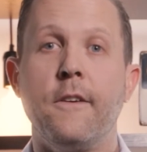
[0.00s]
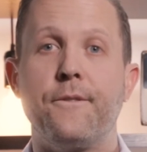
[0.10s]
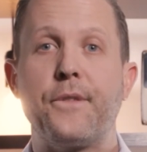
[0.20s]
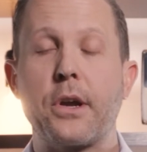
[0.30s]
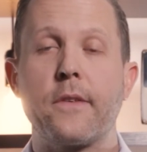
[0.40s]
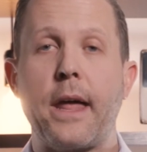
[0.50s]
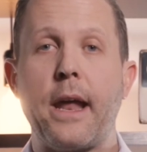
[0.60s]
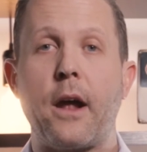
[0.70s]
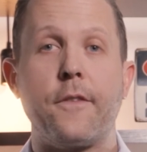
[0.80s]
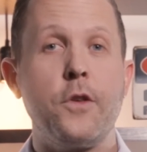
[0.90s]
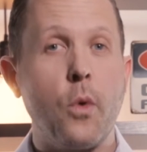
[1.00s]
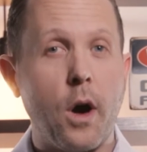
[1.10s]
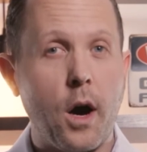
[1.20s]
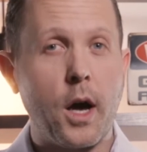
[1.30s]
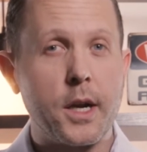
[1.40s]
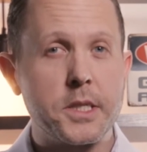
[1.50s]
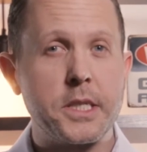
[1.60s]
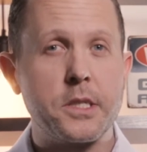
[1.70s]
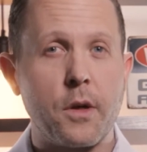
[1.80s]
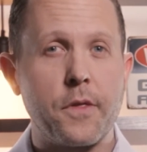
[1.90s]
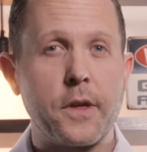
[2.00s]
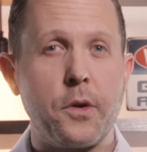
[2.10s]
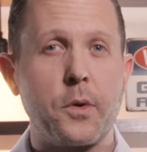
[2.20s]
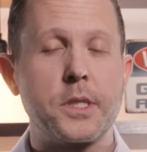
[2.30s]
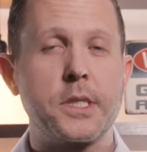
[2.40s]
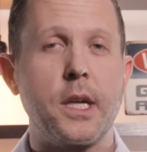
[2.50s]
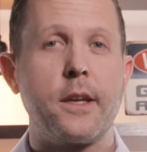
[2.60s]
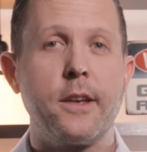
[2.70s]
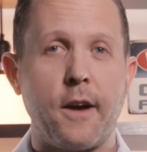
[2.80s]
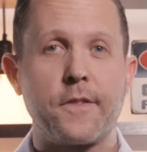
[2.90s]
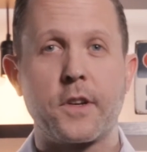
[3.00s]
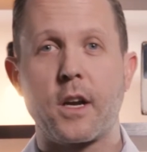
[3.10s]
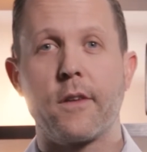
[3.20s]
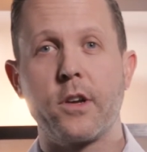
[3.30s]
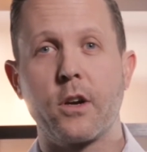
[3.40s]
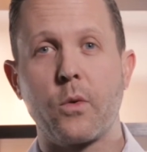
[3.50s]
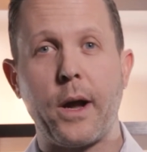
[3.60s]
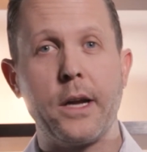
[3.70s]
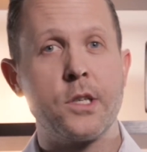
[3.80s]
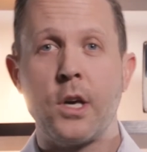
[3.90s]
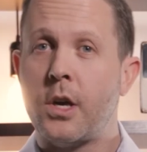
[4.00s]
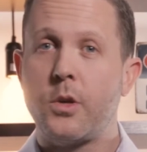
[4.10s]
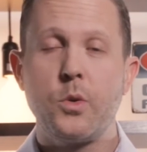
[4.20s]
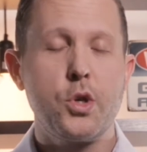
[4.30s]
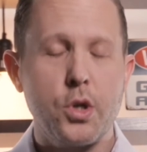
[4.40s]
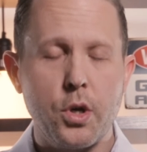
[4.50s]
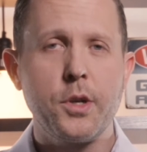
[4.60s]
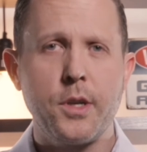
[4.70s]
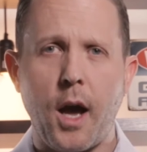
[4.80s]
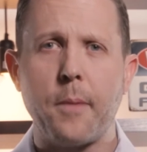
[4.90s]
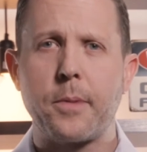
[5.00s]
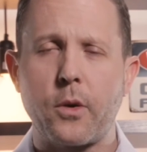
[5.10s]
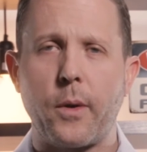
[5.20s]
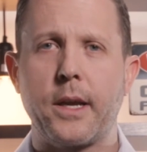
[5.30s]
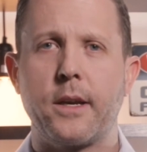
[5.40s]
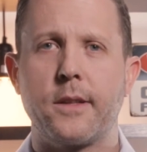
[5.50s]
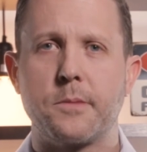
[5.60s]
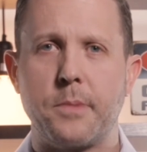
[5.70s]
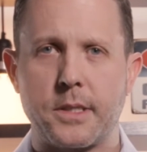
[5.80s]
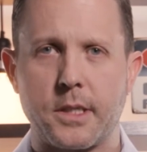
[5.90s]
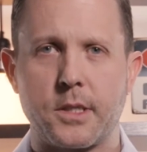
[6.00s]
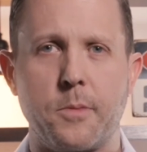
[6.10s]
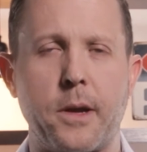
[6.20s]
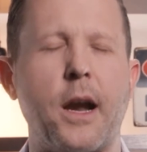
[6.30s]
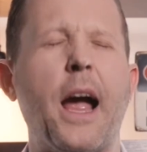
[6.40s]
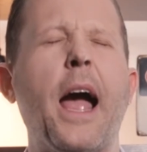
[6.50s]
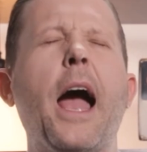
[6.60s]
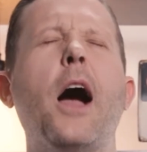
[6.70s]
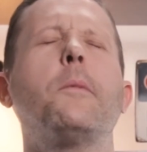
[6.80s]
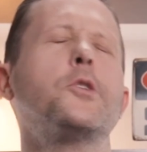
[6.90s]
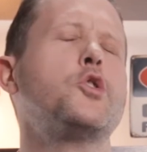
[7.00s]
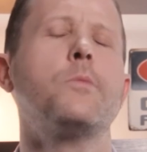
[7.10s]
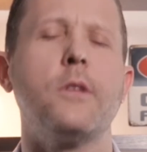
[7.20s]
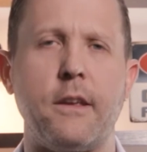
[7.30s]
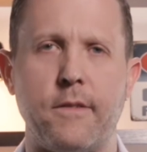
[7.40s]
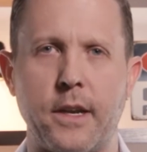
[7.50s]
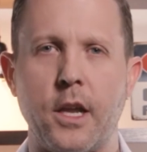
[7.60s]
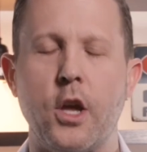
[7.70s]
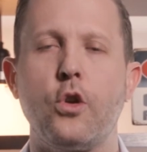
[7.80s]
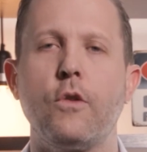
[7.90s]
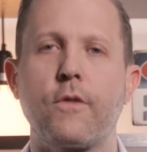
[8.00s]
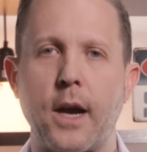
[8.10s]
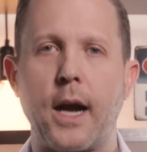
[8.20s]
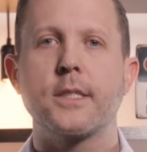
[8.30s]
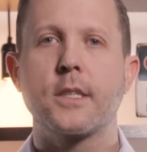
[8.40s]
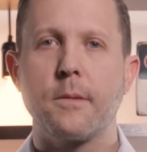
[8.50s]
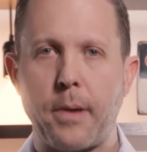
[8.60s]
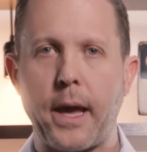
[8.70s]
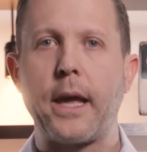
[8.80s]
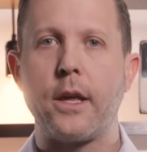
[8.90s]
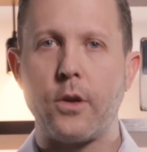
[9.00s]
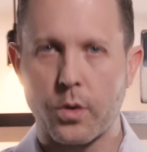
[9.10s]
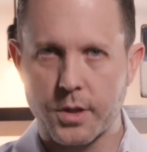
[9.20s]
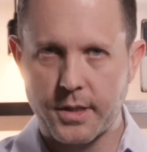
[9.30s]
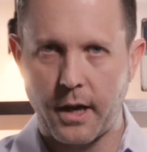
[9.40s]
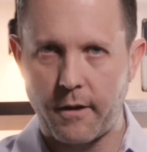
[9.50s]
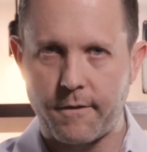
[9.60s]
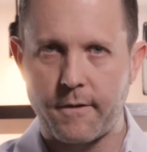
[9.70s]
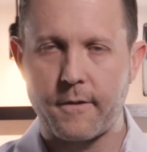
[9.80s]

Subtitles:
Figure that out. If you honestly don't think you can sell enough to cover your wage, you should not be going into this business, no matter how much you believe in it. You've got to pay yourself.